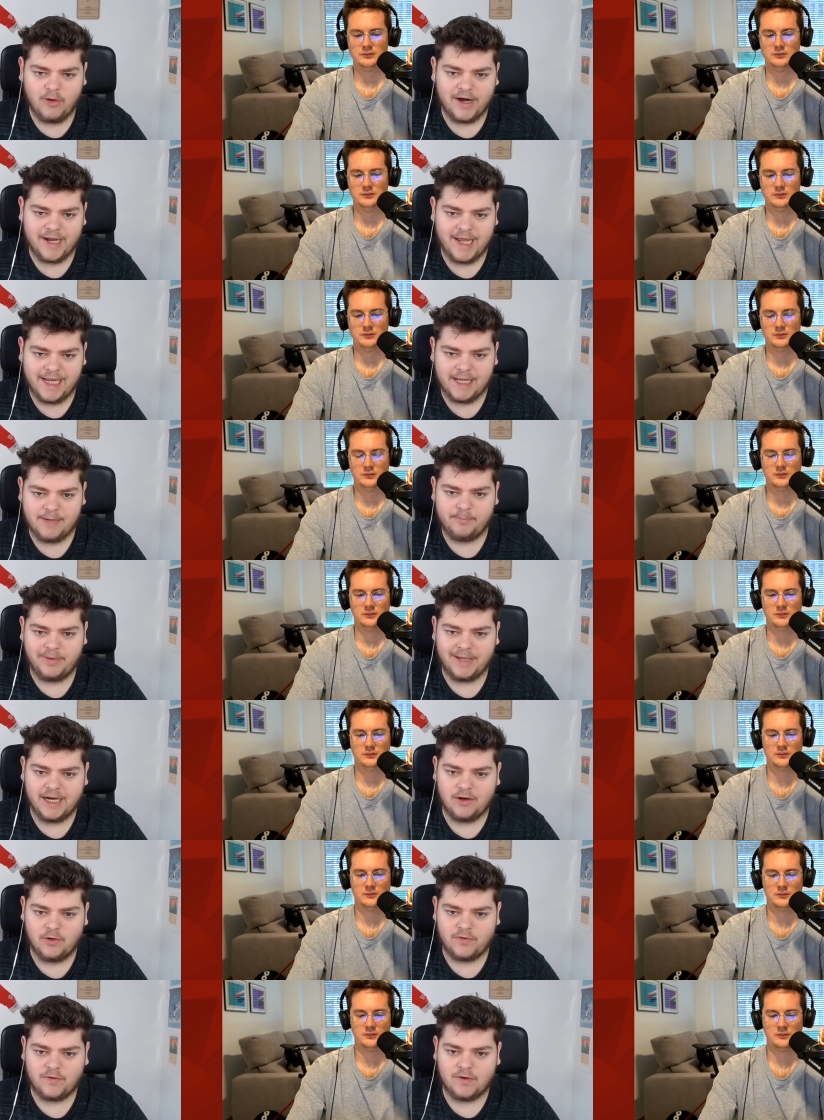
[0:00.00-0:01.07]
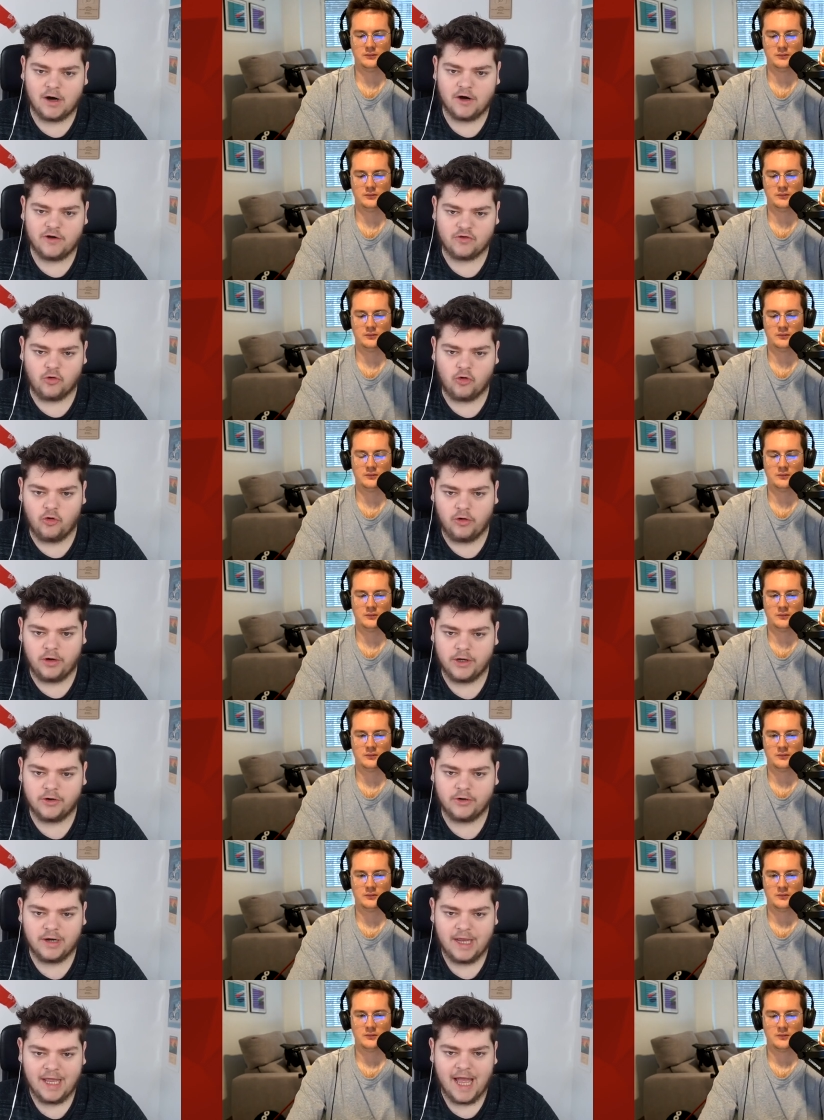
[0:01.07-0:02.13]
Speaker 1: where they can play those cards
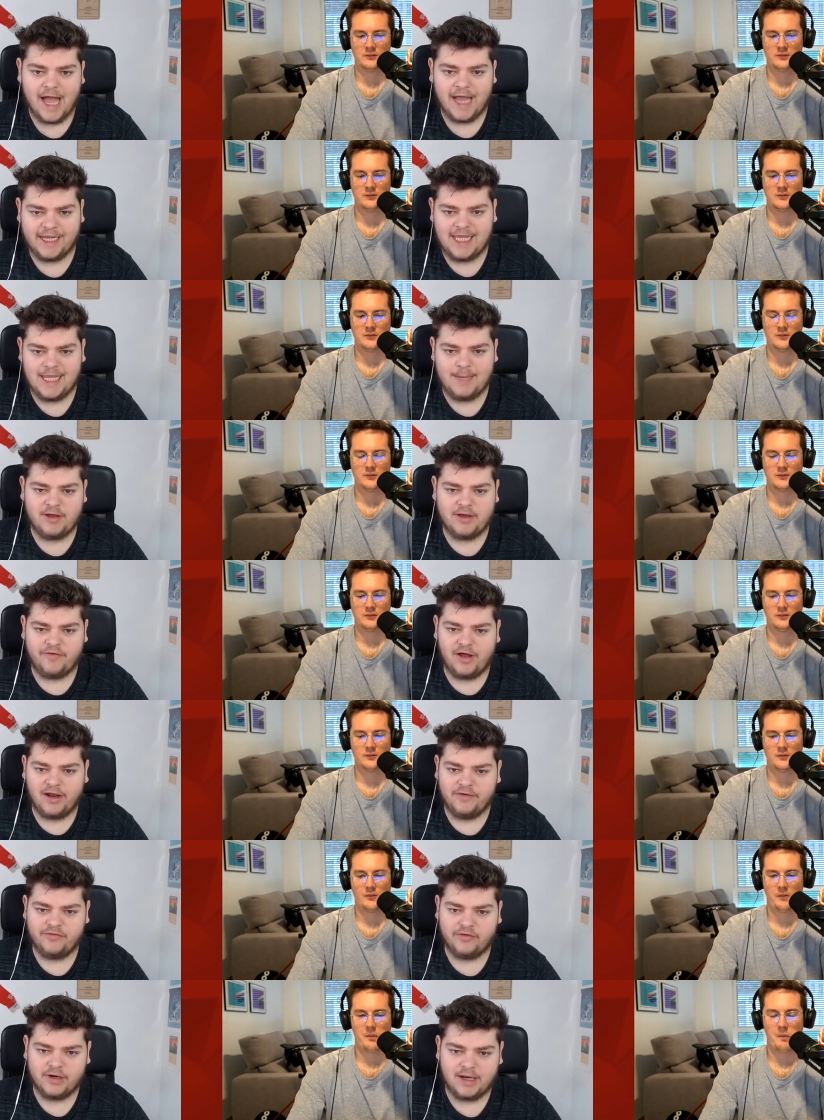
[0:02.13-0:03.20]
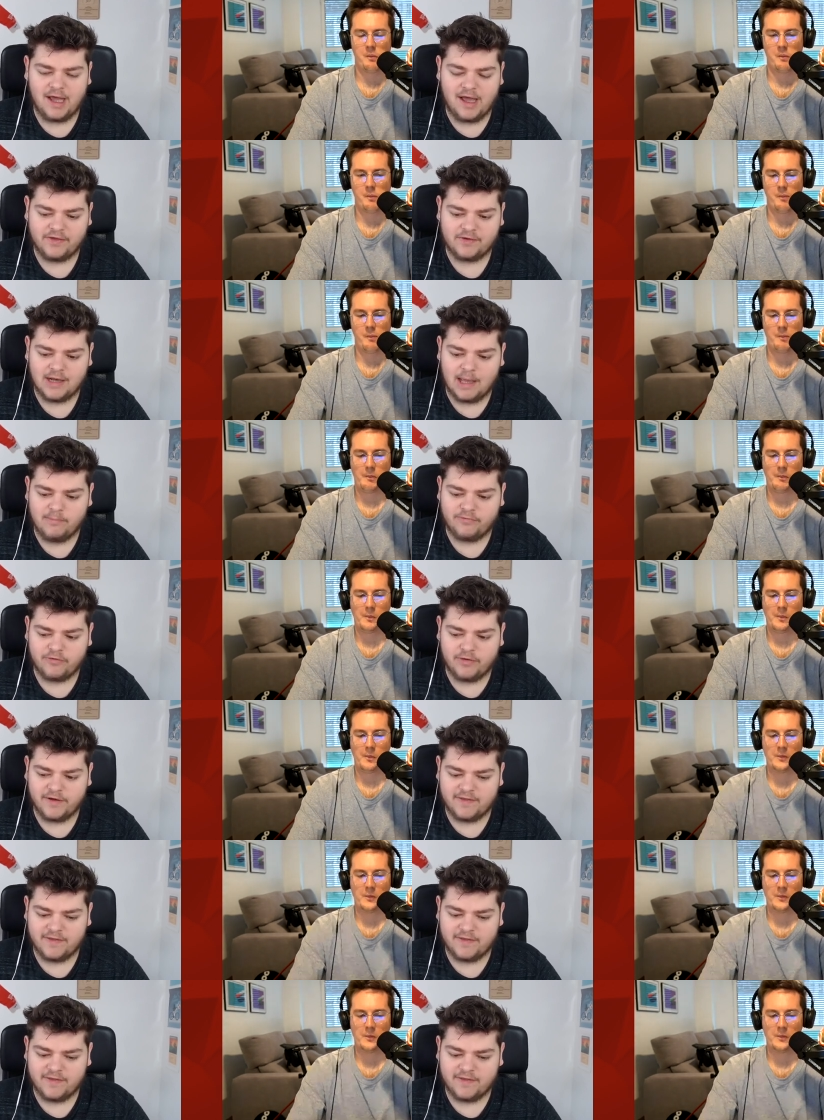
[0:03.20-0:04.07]
earlier and keep Cavalli for the last climb, for